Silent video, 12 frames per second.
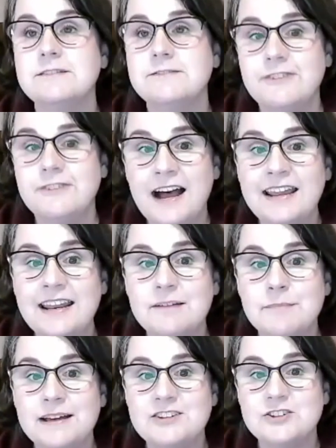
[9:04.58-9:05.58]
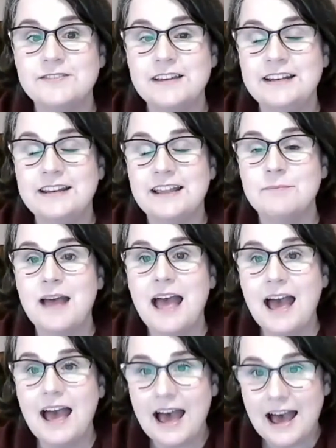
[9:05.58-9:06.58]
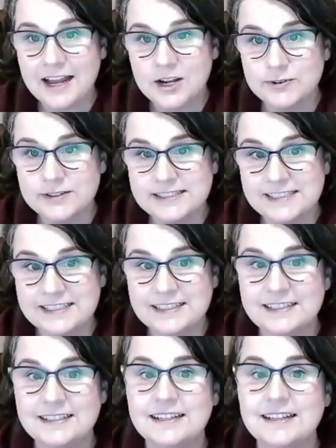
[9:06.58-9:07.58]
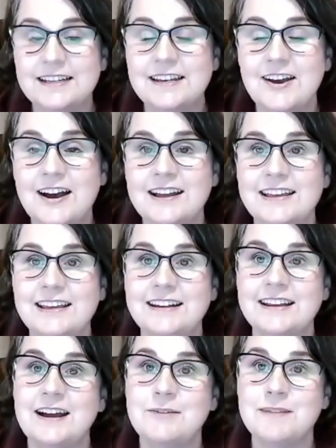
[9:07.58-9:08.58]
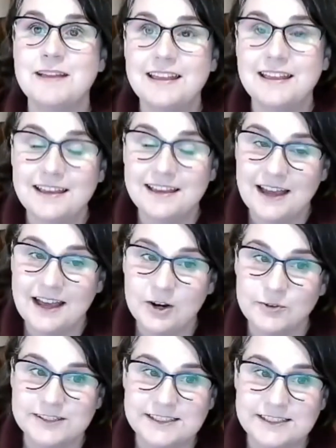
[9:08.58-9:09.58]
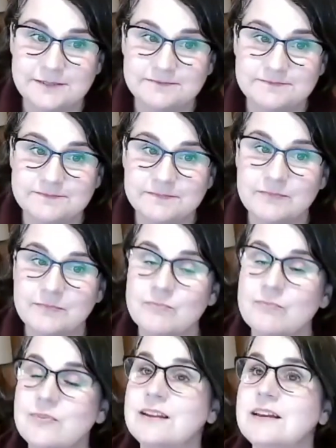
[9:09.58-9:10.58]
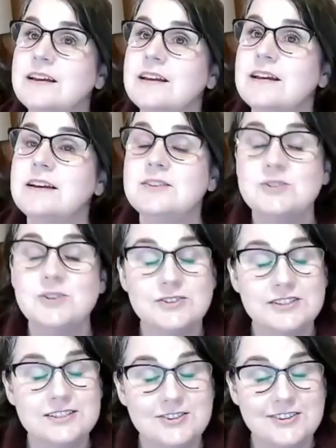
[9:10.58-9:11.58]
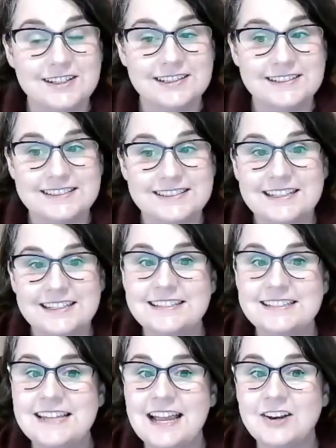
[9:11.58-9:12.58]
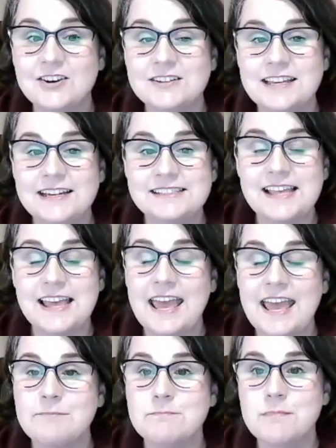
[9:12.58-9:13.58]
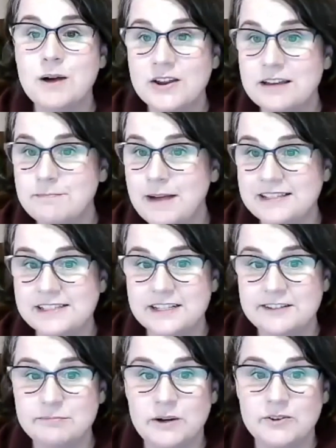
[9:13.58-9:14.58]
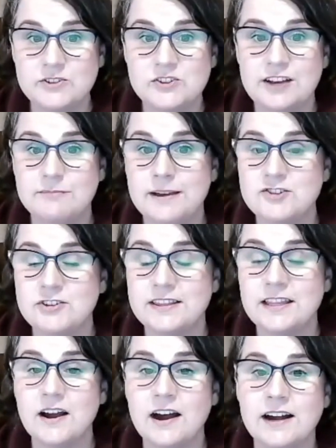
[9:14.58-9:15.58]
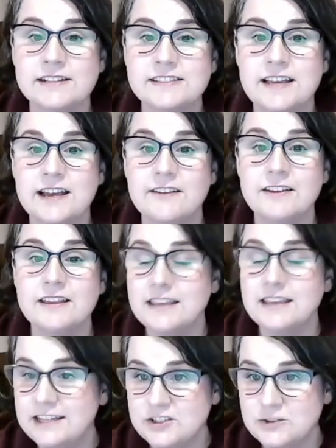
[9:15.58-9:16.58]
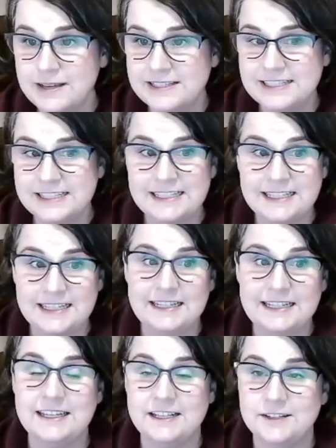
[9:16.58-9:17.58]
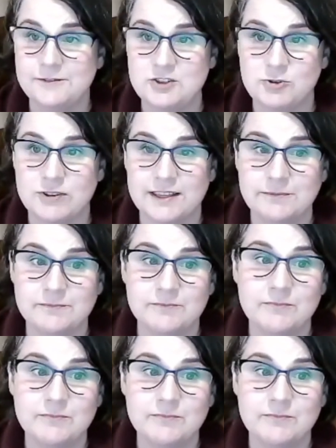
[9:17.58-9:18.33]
define a measure of income adequacy, not income inadequacy. So to do this, the standard takes a market basket approach of measuring the cost of each basic need individually.